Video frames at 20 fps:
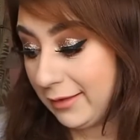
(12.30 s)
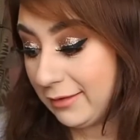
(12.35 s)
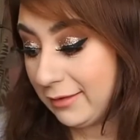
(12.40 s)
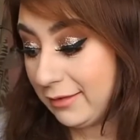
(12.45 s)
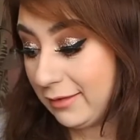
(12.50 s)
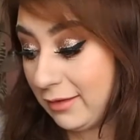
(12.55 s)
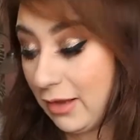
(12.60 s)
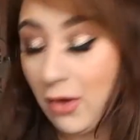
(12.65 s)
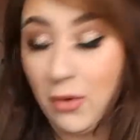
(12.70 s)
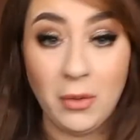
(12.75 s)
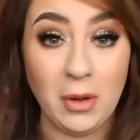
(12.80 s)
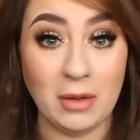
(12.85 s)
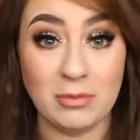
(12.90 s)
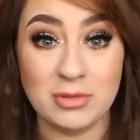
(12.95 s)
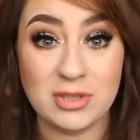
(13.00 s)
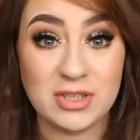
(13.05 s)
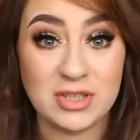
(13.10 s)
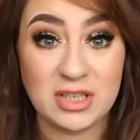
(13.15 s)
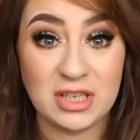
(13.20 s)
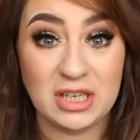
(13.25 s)
So I'm
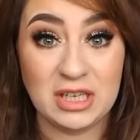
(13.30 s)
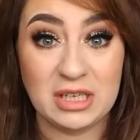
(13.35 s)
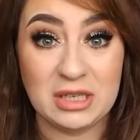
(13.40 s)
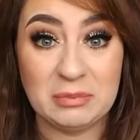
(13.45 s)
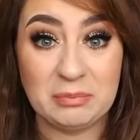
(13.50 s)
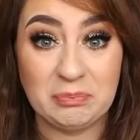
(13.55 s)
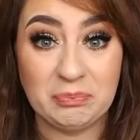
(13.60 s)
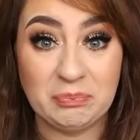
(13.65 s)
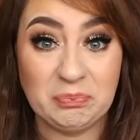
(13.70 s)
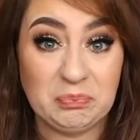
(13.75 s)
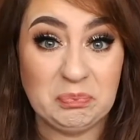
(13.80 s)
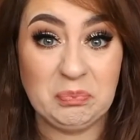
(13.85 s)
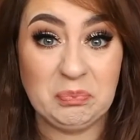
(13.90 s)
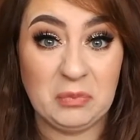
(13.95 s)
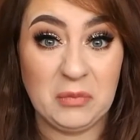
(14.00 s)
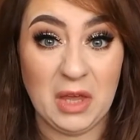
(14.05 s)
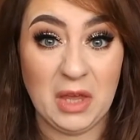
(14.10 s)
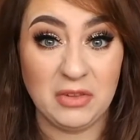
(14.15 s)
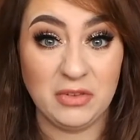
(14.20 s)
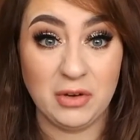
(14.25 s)
just going to
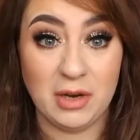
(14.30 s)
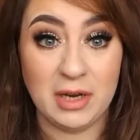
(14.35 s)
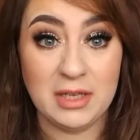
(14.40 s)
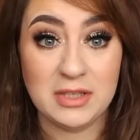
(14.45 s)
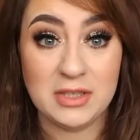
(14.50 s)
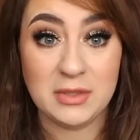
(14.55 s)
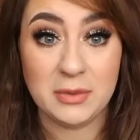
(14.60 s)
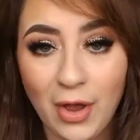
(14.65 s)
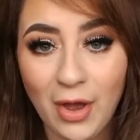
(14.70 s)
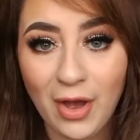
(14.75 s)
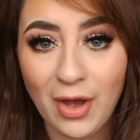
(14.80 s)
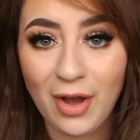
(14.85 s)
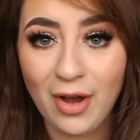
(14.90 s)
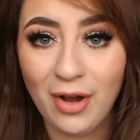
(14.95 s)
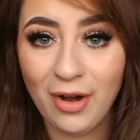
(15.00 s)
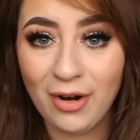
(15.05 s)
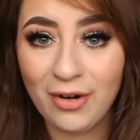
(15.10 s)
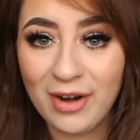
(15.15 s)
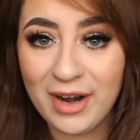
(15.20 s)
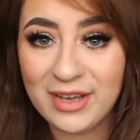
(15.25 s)
get straight into it.
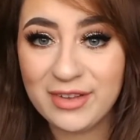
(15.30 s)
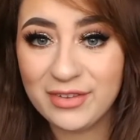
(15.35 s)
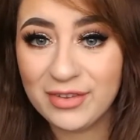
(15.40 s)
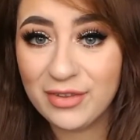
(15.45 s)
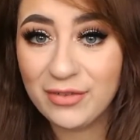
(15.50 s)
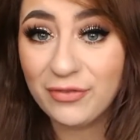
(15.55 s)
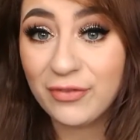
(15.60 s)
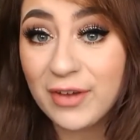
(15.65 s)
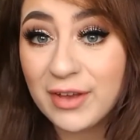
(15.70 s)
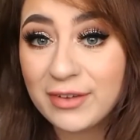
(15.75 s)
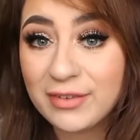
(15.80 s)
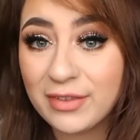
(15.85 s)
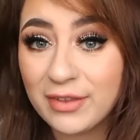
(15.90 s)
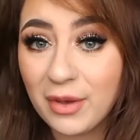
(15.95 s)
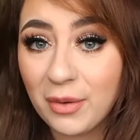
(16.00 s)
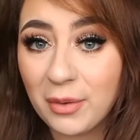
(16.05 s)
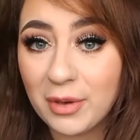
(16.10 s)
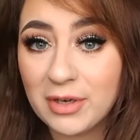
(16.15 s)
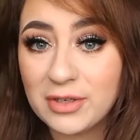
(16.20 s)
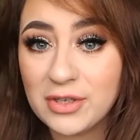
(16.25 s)
Alright, so the first thing
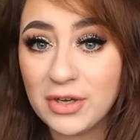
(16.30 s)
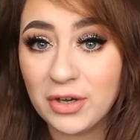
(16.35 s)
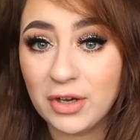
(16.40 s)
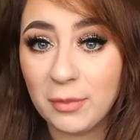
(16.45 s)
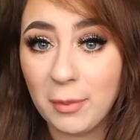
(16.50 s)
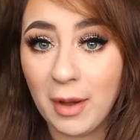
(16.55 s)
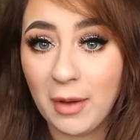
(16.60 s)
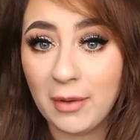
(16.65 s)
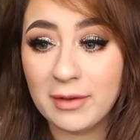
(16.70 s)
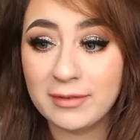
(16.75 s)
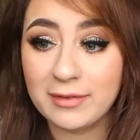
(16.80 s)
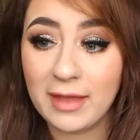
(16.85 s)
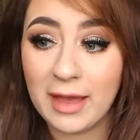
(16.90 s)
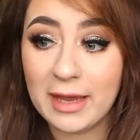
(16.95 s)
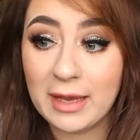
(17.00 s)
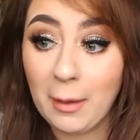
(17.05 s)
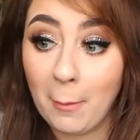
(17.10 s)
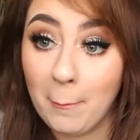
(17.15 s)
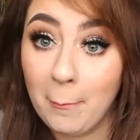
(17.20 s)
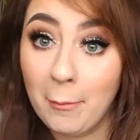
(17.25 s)
I'm going to talk about is like
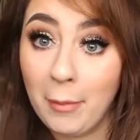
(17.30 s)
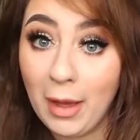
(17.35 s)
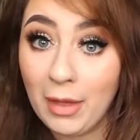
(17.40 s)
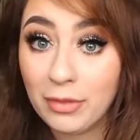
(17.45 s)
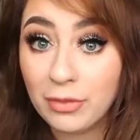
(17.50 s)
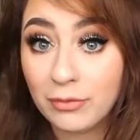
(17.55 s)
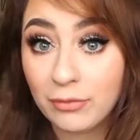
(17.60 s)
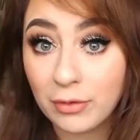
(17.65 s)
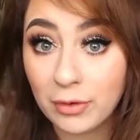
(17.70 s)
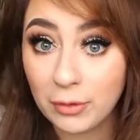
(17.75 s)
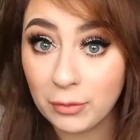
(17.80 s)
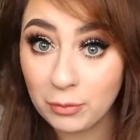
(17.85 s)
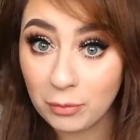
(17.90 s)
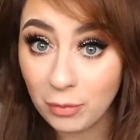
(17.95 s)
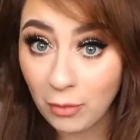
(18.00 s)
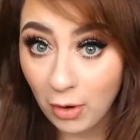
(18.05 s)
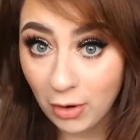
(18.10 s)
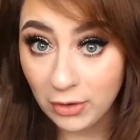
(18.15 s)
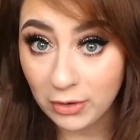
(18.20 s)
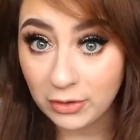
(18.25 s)
bathroom
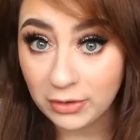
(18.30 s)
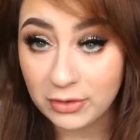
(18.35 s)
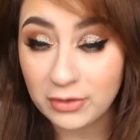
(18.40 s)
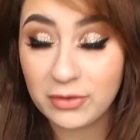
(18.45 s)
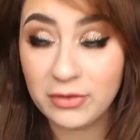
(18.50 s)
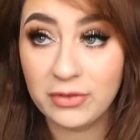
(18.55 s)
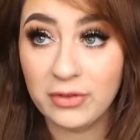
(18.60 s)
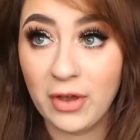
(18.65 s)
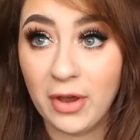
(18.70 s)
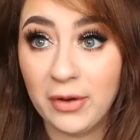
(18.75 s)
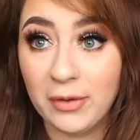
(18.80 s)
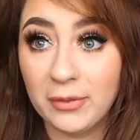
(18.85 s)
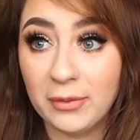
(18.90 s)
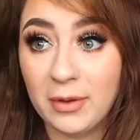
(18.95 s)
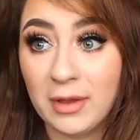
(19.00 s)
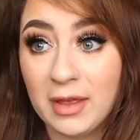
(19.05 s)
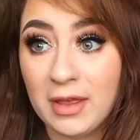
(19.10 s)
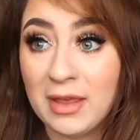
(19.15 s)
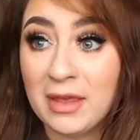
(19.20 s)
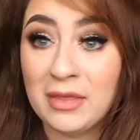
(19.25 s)
products, so
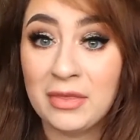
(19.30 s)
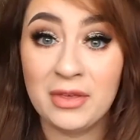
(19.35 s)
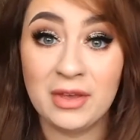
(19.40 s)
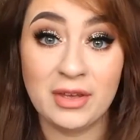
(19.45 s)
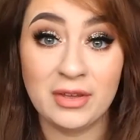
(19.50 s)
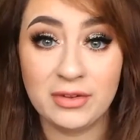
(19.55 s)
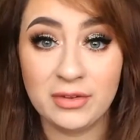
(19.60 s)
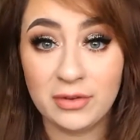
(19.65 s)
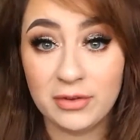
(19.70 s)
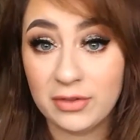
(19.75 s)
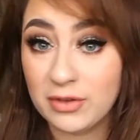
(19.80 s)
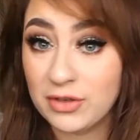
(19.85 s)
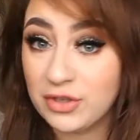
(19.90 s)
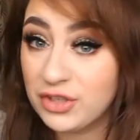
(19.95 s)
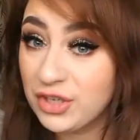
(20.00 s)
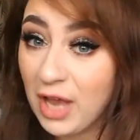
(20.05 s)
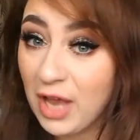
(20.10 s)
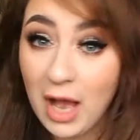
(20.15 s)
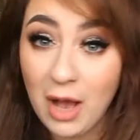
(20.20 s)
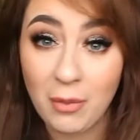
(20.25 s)
things you use in the
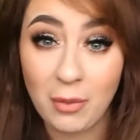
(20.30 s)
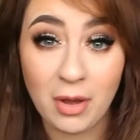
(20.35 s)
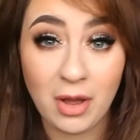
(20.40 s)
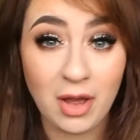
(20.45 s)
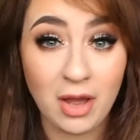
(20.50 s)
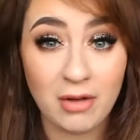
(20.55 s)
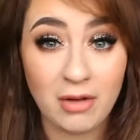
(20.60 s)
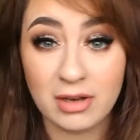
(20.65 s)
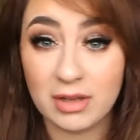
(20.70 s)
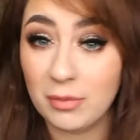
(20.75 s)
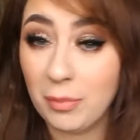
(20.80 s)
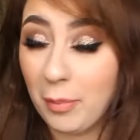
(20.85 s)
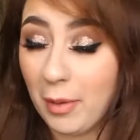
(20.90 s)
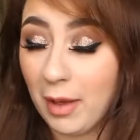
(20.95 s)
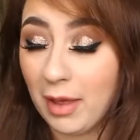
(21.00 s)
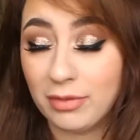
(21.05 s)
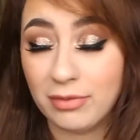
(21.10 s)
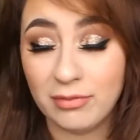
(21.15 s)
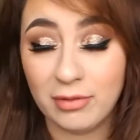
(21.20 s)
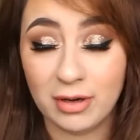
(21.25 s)
shower, in the
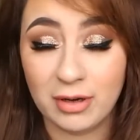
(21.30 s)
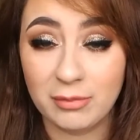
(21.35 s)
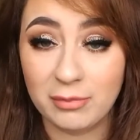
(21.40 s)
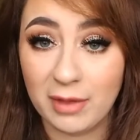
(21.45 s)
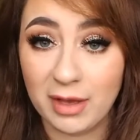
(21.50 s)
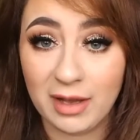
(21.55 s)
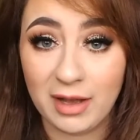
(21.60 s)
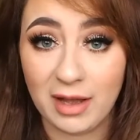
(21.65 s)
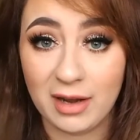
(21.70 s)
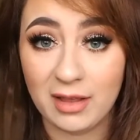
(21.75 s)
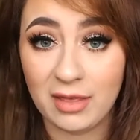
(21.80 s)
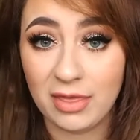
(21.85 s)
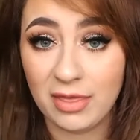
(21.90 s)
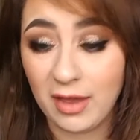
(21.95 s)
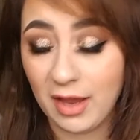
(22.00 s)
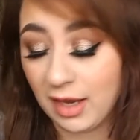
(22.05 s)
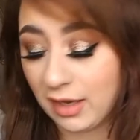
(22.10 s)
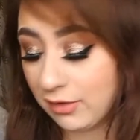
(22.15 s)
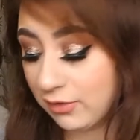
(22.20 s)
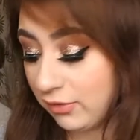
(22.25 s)
bathroom, that kind of thing.